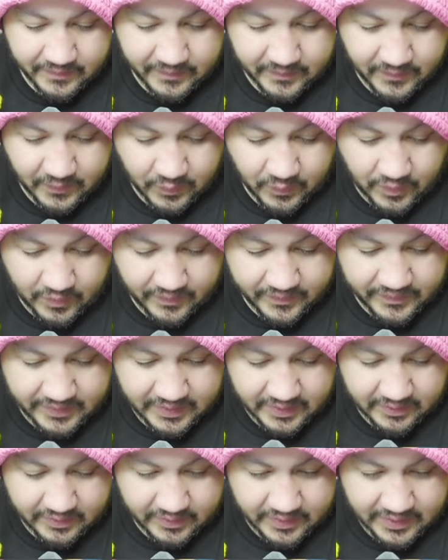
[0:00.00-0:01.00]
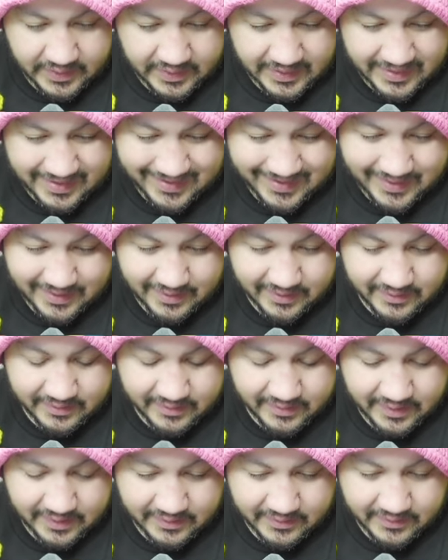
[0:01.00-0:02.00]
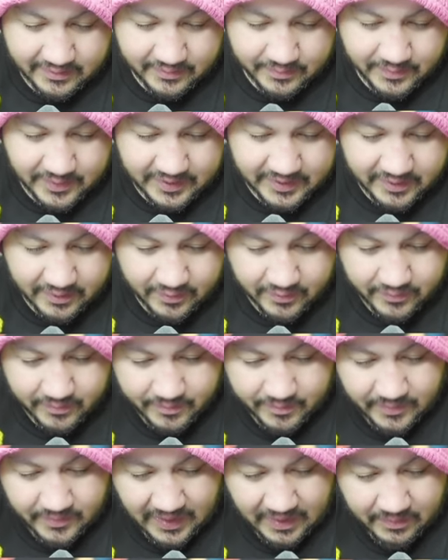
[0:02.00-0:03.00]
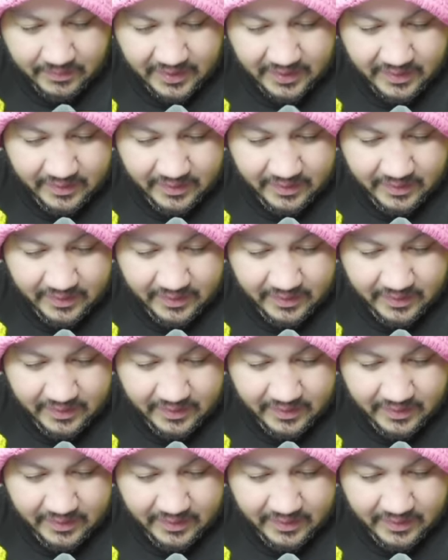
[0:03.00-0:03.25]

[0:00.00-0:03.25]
Off-centering, not so much. Oh, maybe